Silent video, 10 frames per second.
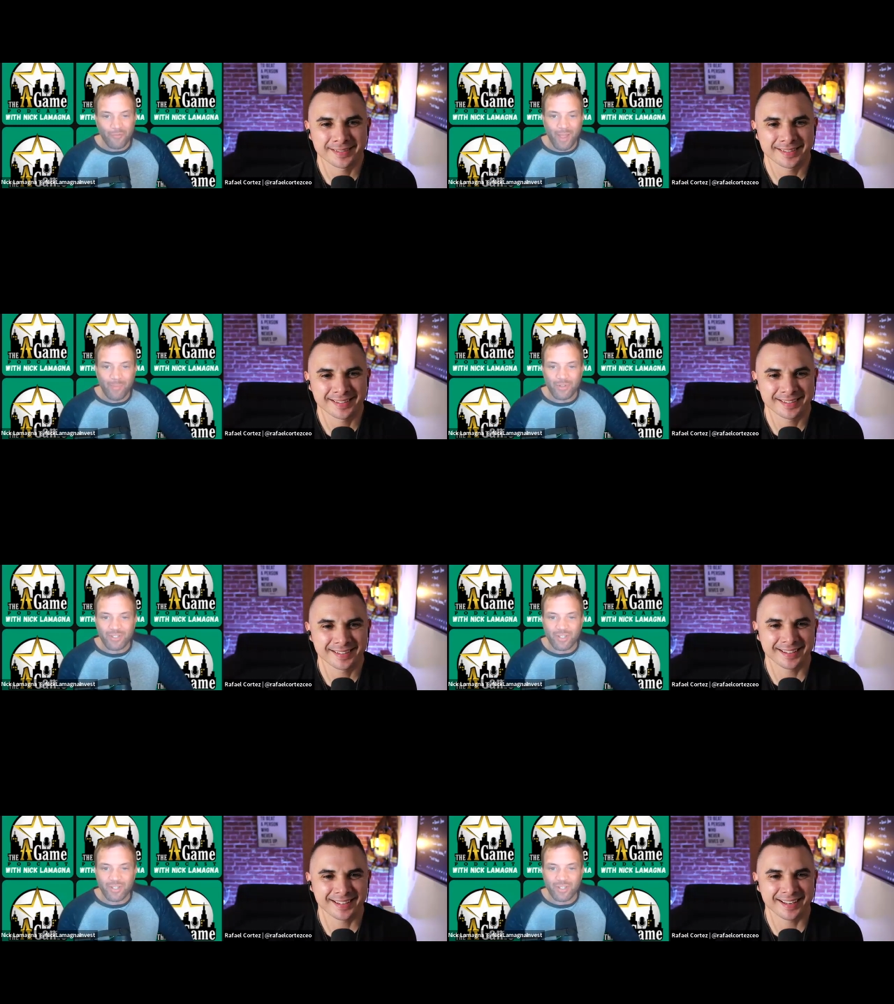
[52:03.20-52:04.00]
Speaker 1: family or
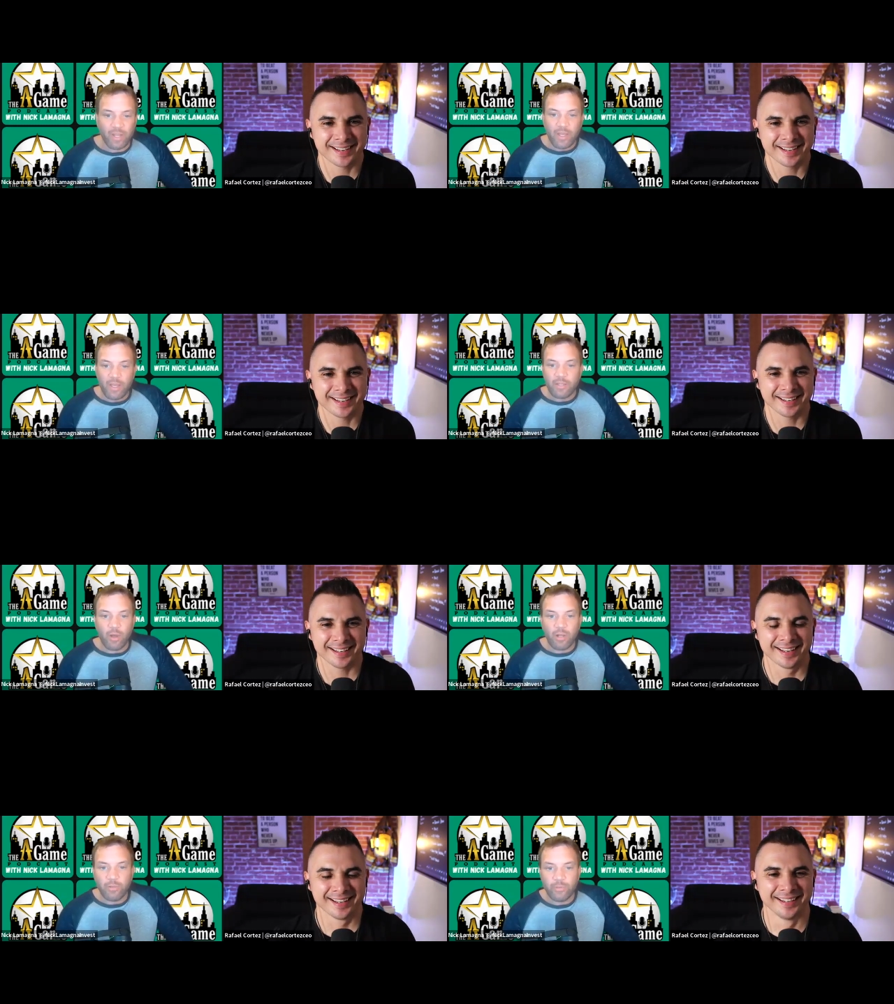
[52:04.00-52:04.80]
stuff, but
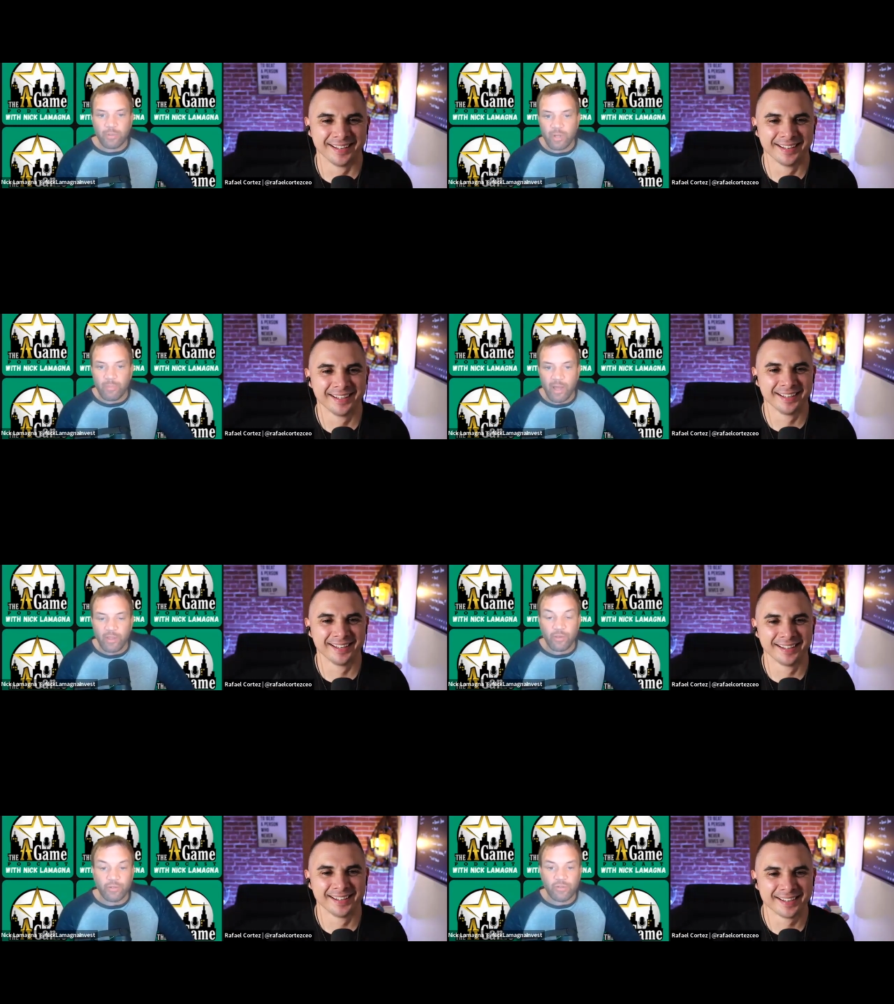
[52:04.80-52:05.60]
talk a little bit
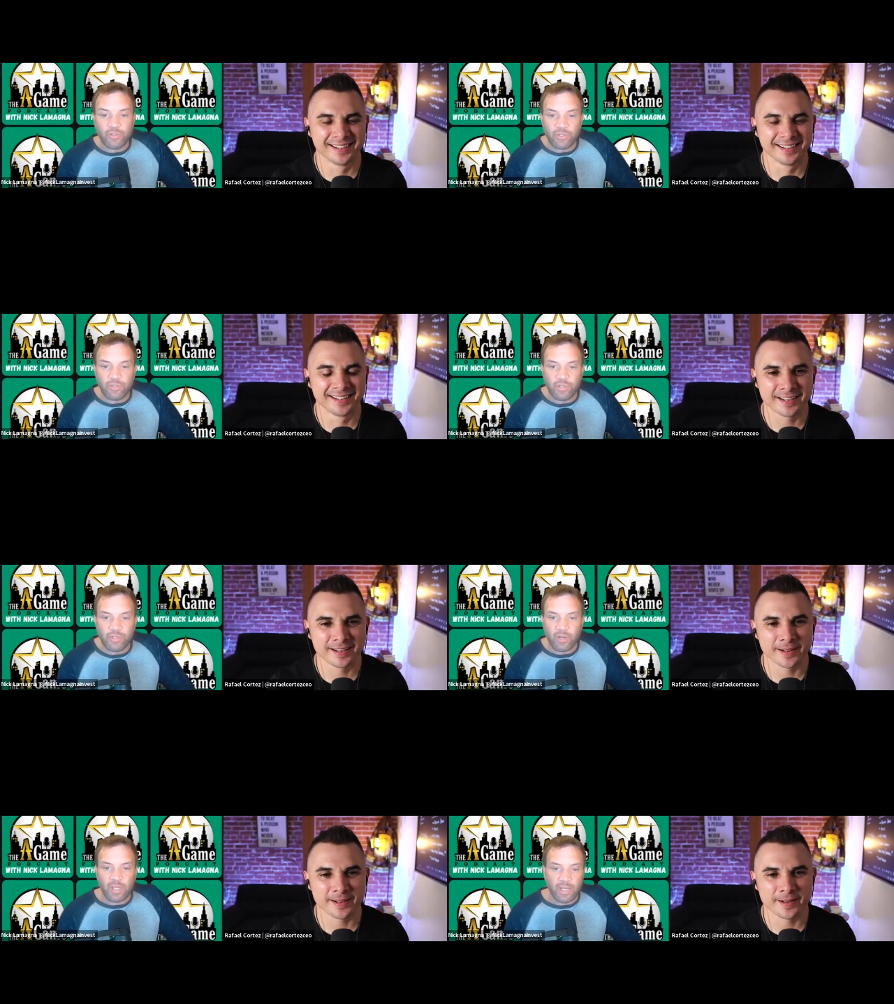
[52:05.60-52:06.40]
about your jiu-jitsu
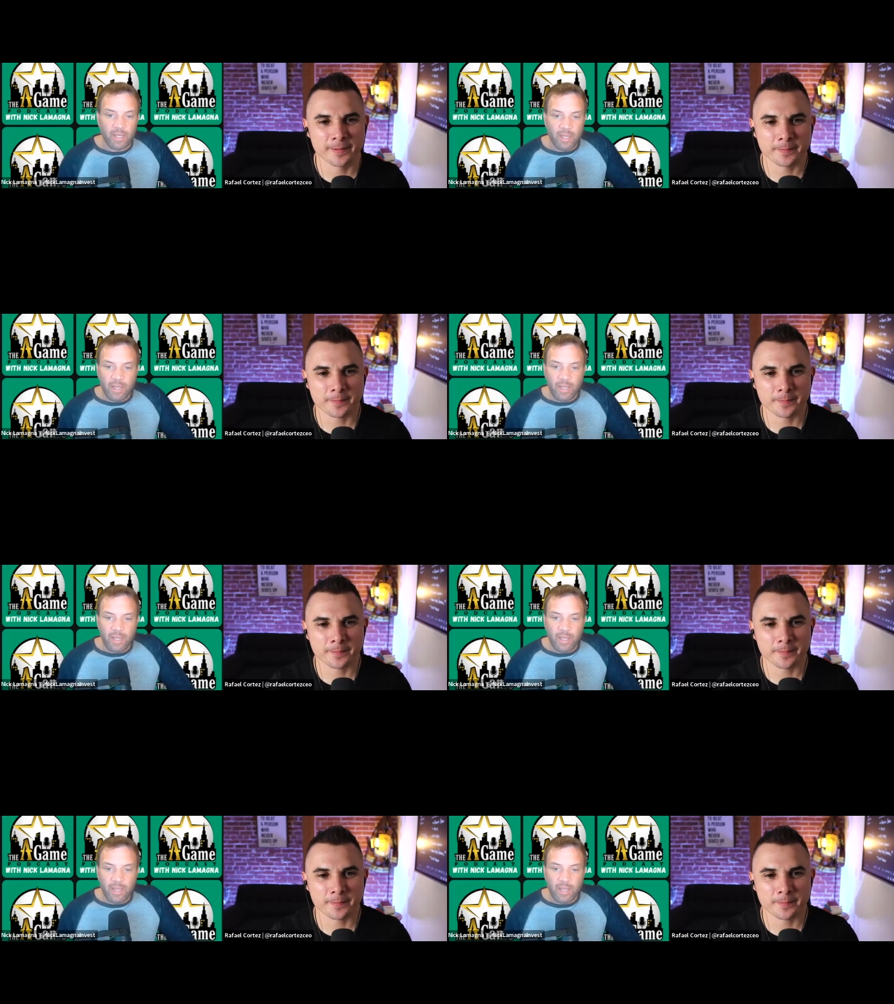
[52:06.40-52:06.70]
journey, and